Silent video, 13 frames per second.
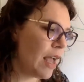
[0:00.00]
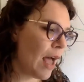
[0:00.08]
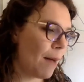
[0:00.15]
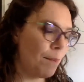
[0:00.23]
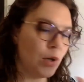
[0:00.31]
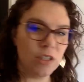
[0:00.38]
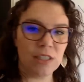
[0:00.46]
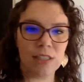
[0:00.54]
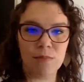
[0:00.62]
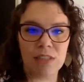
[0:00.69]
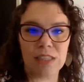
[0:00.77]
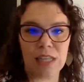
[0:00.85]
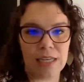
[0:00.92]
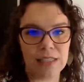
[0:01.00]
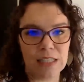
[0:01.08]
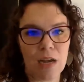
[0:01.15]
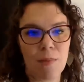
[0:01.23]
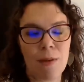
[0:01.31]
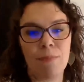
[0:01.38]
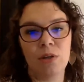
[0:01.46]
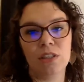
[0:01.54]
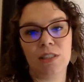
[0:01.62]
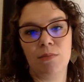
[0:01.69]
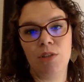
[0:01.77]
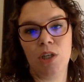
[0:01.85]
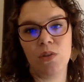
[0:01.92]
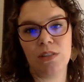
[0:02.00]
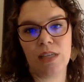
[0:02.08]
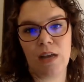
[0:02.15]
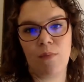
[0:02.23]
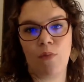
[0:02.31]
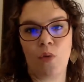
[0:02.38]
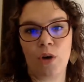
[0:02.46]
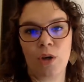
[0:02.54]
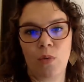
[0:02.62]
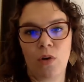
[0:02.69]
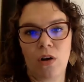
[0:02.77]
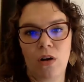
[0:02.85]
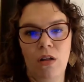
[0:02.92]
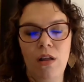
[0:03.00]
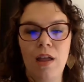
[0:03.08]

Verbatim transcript: I'll put some slides up and put some notes up for you all,